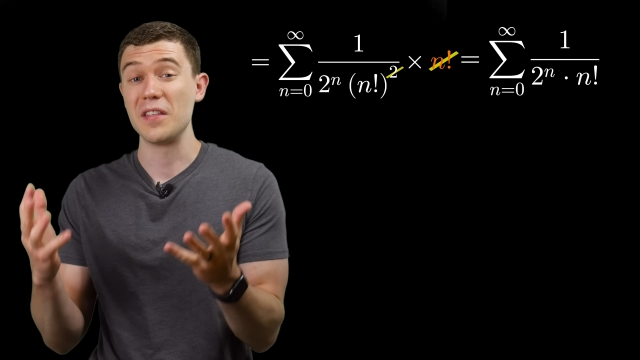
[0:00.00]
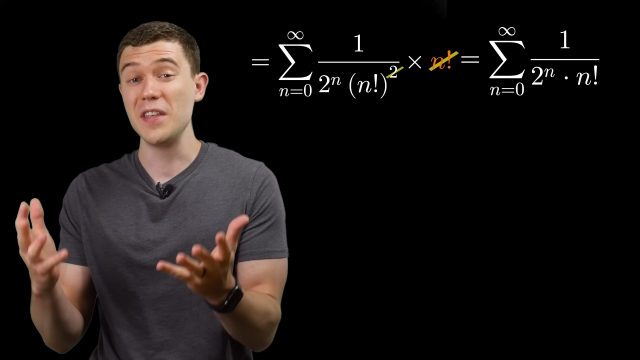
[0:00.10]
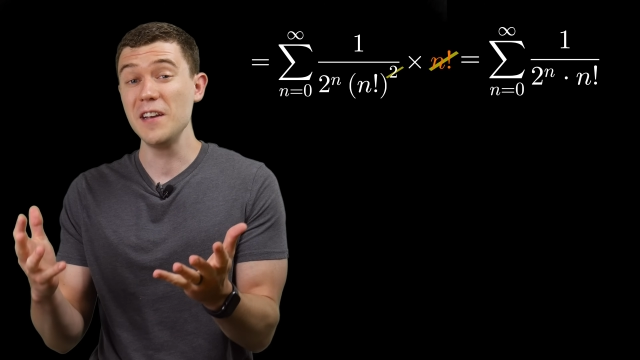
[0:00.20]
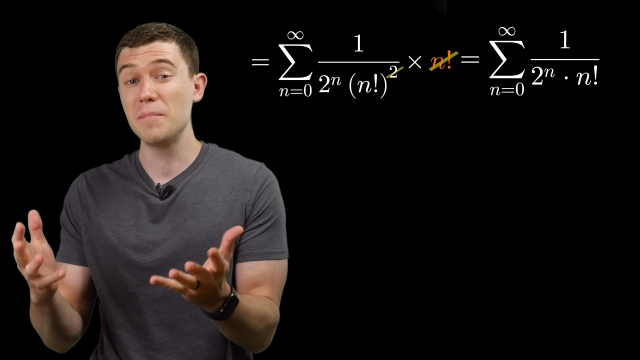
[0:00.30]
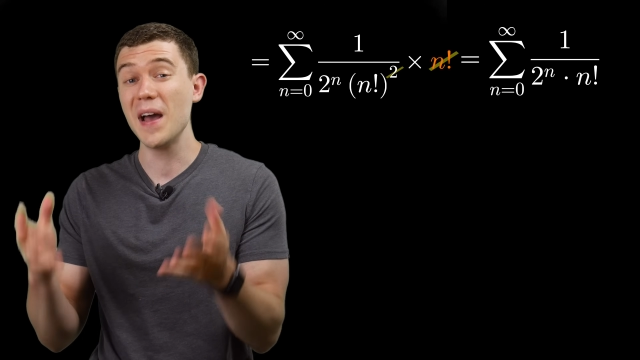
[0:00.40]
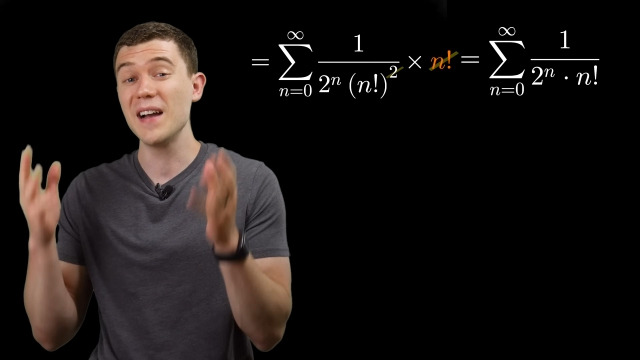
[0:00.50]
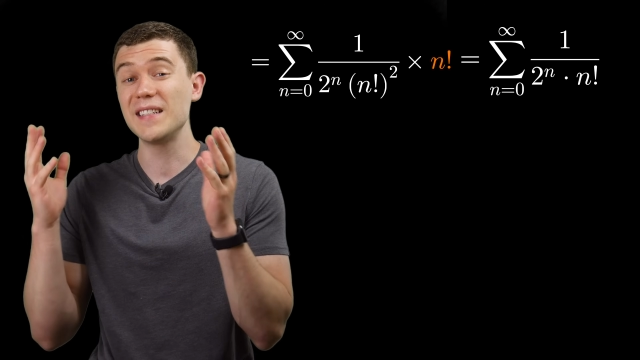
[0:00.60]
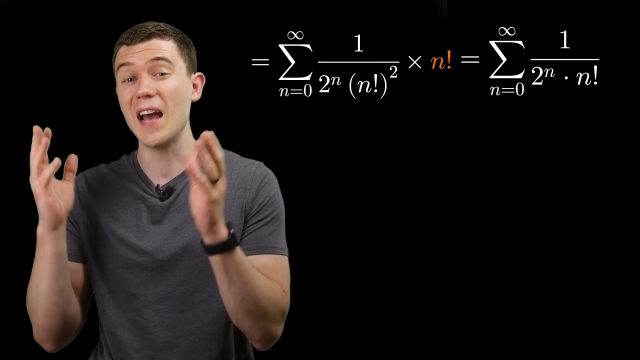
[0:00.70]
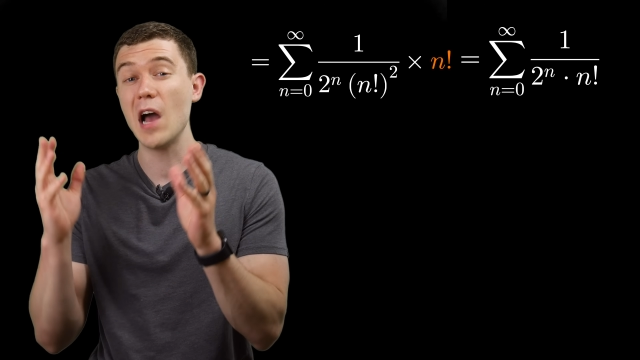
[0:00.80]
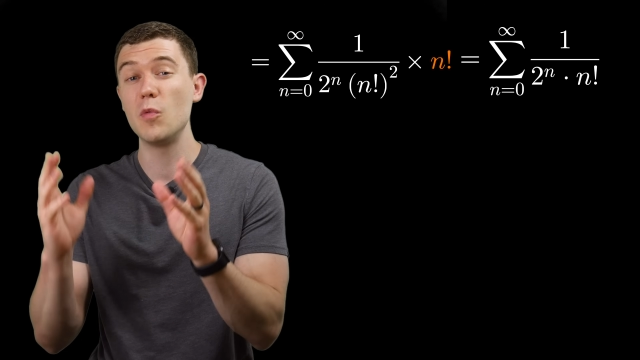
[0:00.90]
Think back
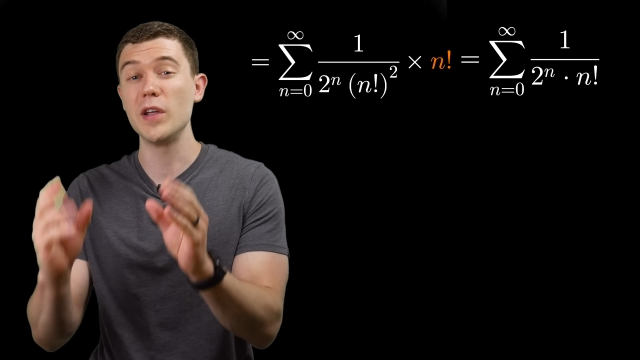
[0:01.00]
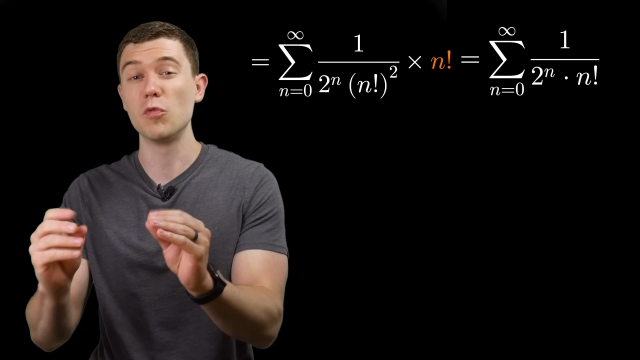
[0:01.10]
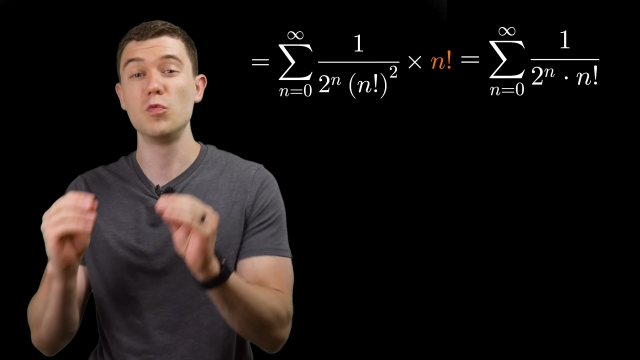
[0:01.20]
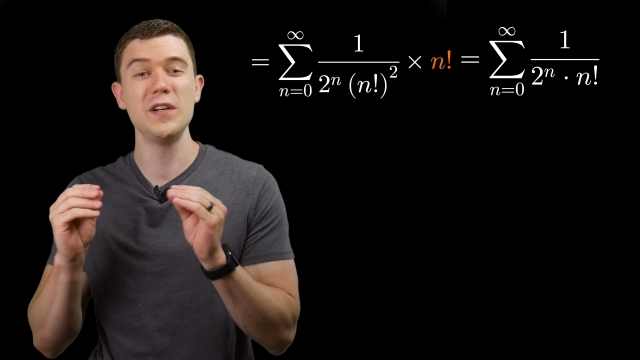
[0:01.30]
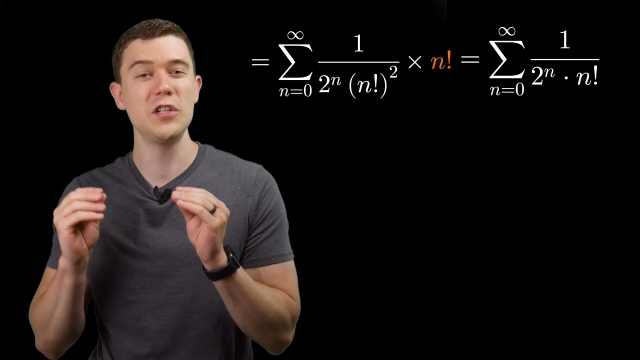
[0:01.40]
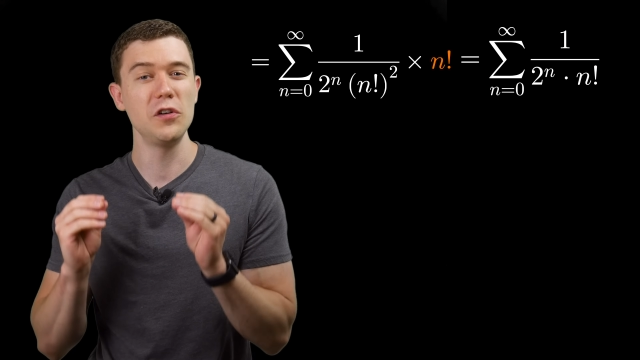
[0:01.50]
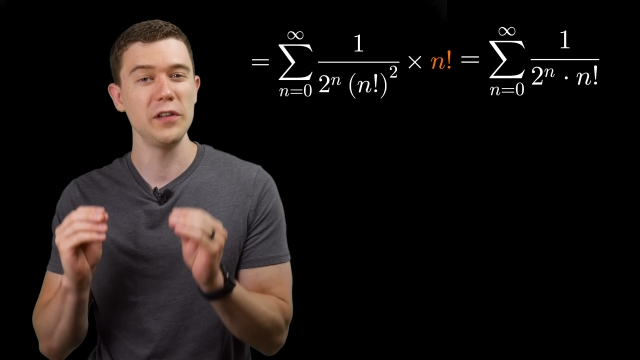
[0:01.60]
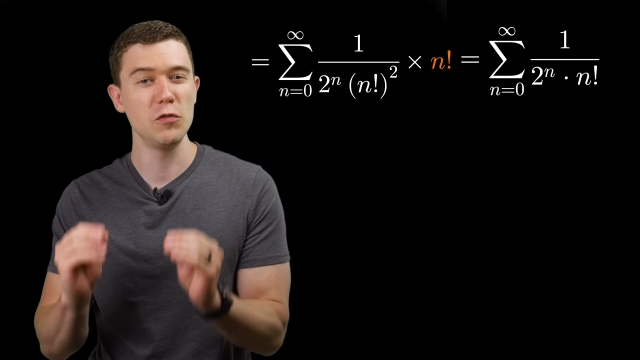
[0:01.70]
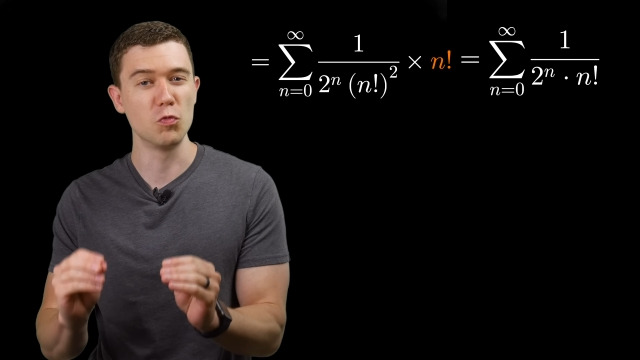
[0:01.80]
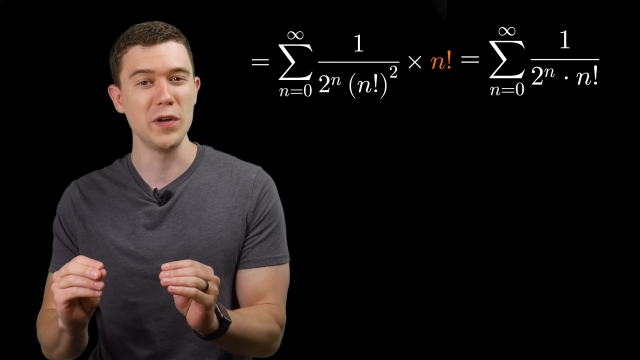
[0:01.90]
to how we
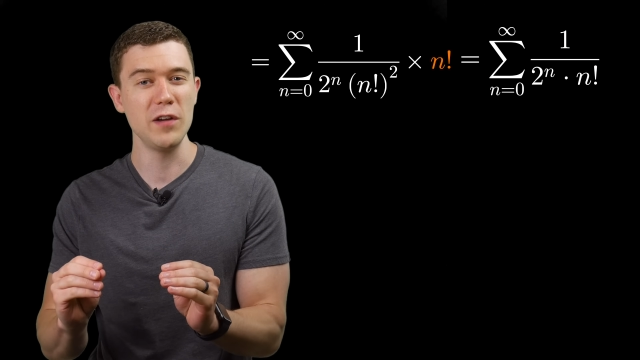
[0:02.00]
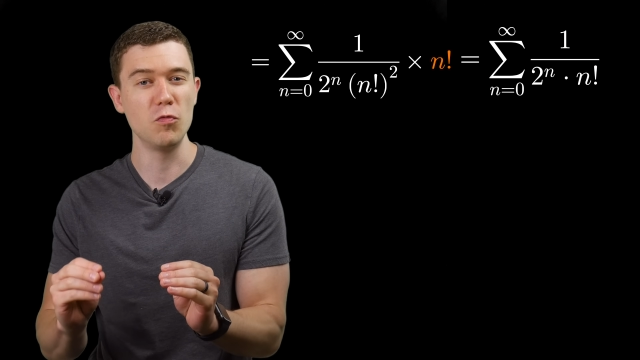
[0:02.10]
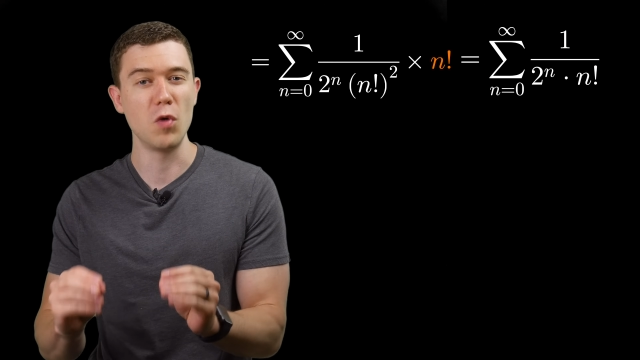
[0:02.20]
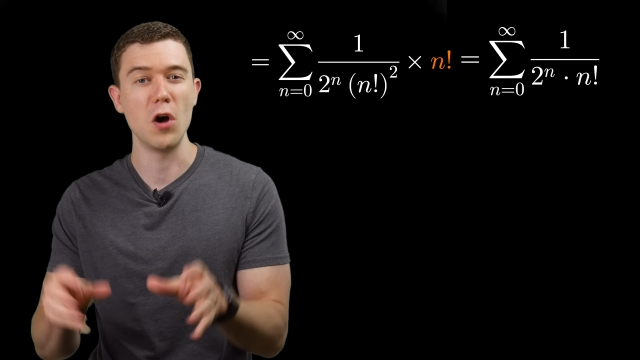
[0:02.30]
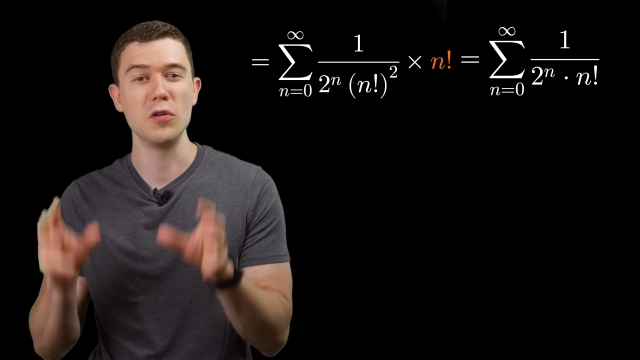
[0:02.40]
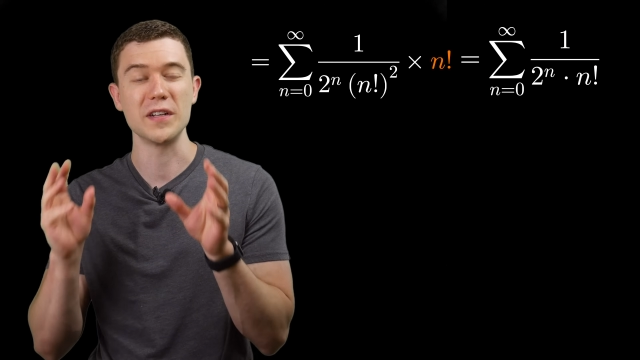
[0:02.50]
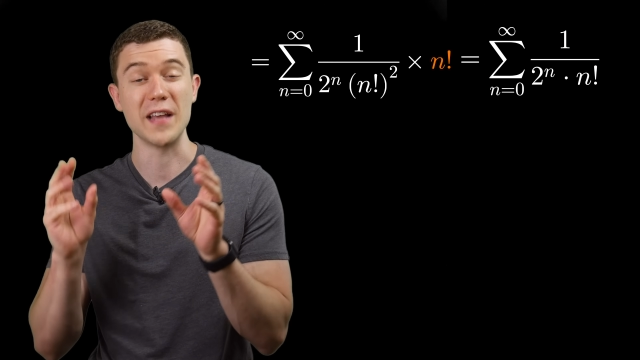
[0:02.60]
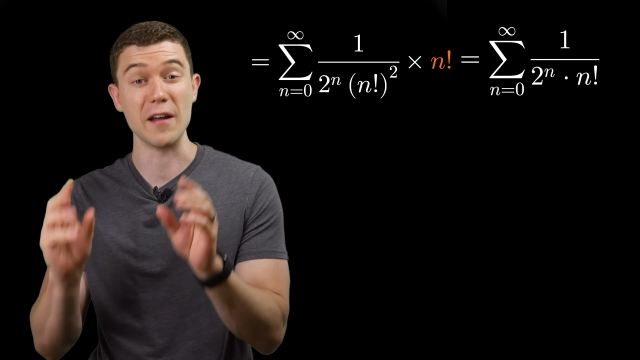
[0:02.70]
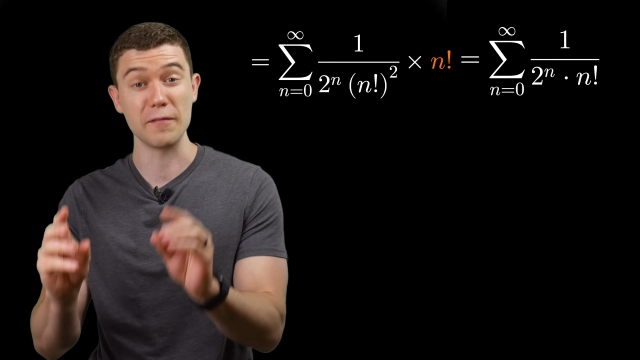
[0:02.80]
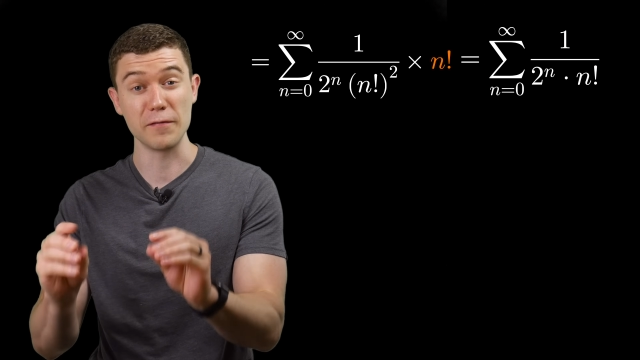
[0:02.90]
originally rewrote
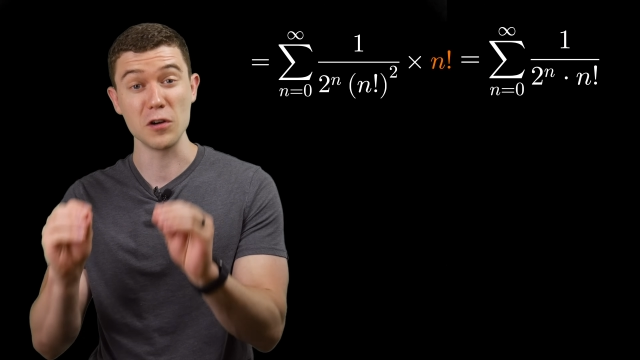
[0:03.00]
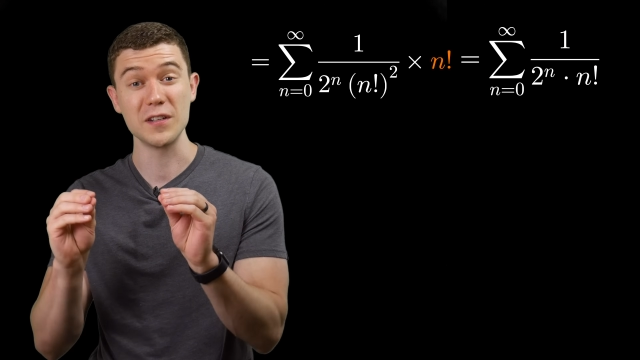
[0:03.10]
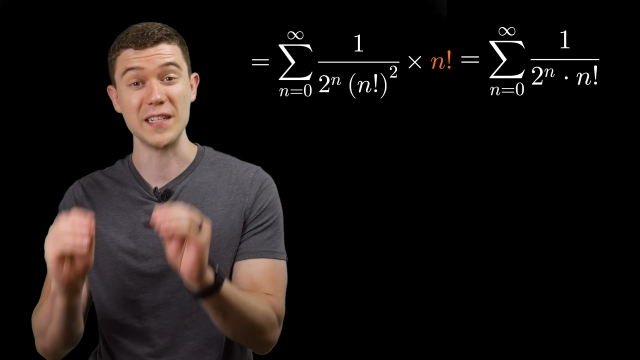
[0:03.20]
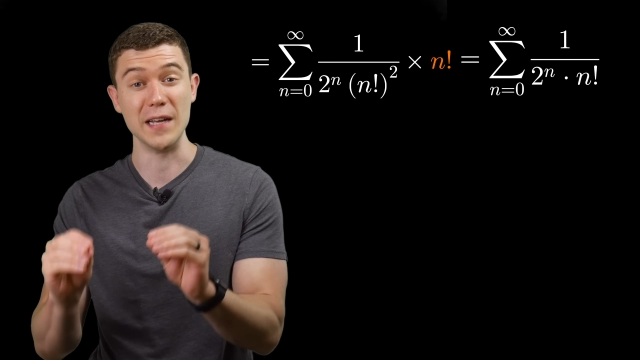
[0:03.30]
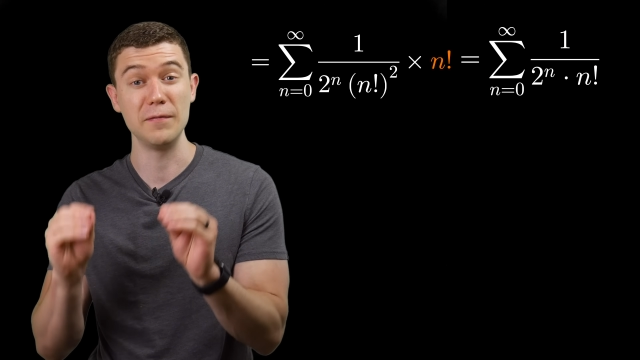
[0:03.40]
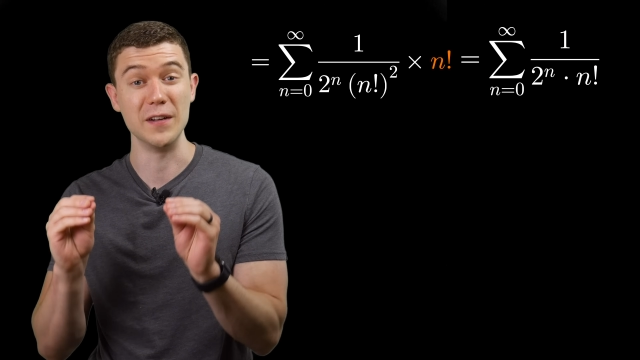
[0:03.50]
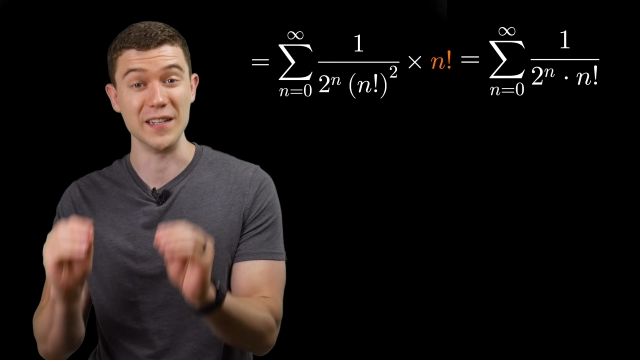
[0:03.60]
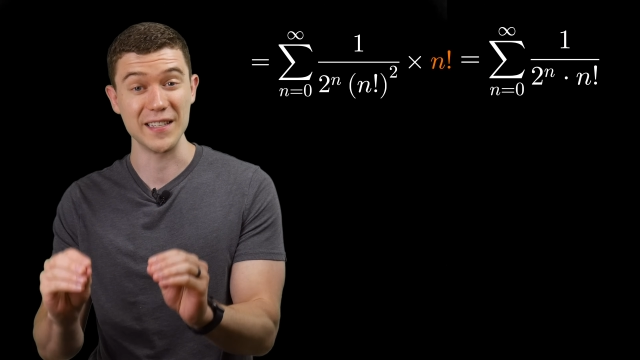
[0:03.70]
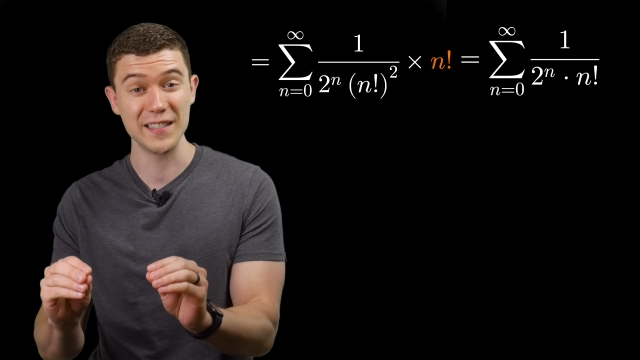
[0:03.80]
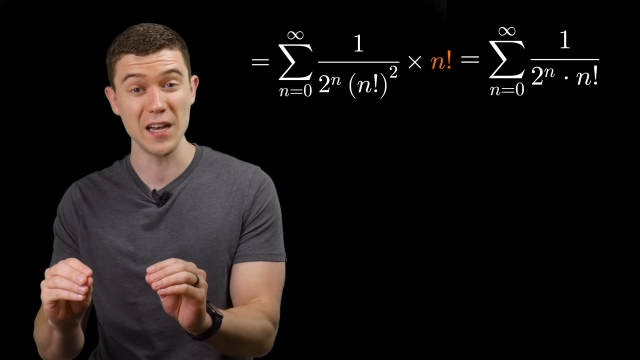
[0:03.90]
that first
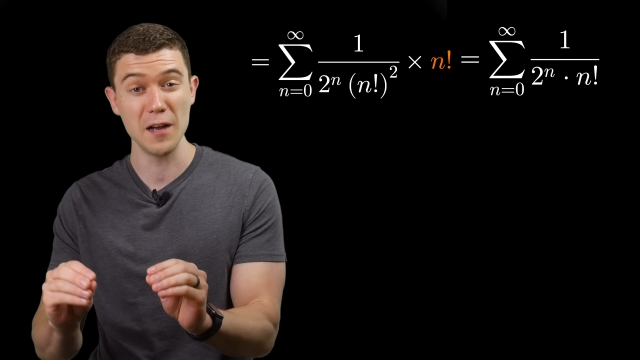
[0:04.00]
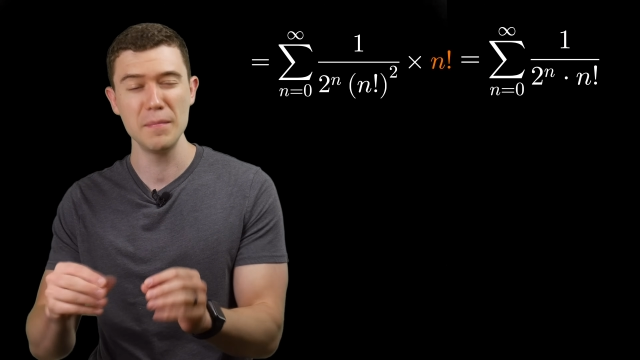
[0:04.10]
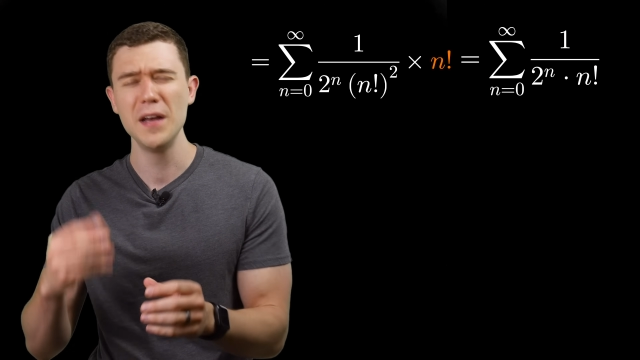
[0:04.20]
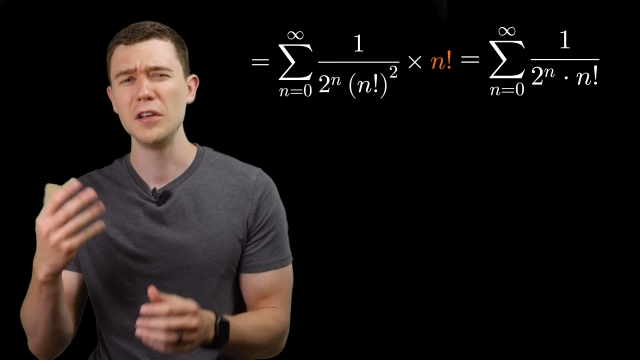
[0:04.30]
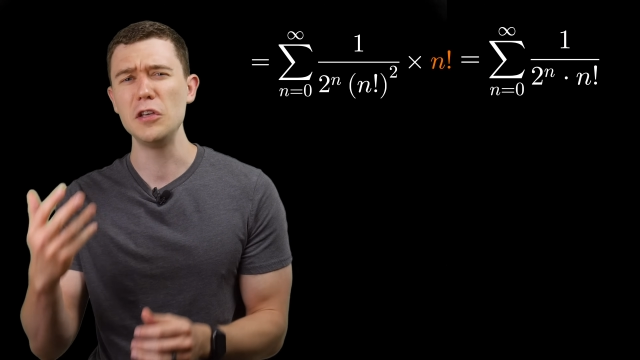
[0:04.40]
infinite sum